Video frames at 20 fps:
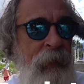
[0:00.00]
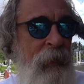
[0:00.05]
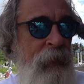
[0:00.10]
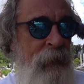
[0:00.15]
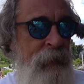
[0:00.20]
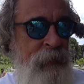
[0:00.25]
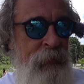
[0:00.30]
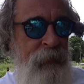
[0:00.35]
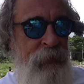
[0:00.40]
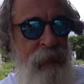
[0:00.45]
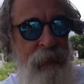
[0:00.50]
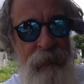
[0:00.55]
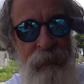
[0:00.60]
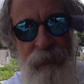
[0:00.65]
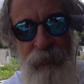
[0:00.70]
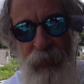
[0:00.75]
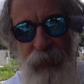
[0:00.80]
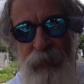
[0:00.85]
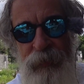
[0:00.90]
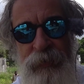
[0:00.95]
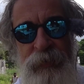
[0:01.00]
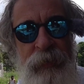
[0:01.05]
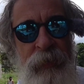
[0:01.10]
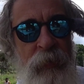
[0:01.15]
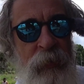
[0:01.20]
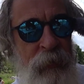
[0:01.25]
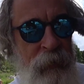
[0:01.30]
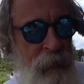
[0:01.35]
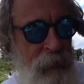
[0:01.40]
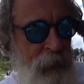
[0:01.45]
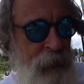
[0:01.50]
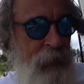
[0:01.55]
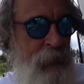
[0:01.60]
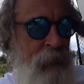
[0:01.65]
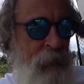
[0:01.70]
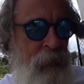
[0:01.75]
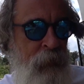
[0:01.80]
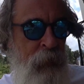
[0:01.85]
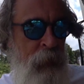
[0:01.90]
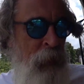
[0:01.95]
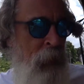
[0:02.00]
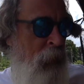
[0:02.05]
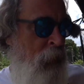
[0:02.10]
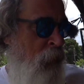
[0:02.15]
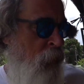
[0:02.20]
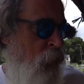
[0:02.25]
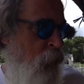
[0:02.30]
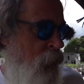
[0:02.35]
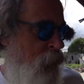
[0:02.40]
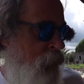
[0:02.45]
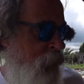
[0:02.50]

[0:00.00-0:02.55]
guys, Rick Shaw here. We're